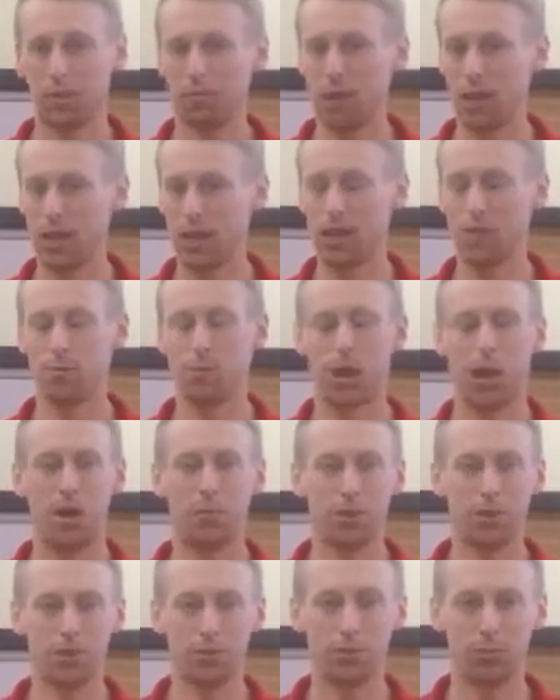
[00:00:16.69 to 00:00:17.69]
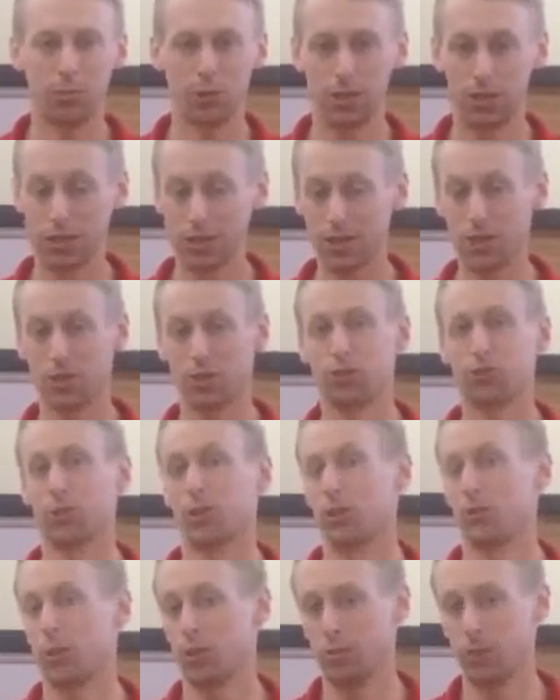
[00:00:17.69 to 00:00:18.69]
and many of you probably would
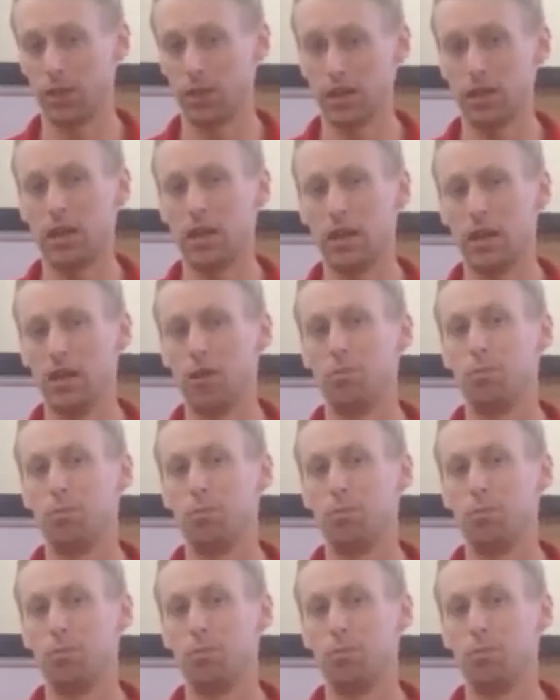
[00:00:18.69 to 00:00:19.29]
disagree with me,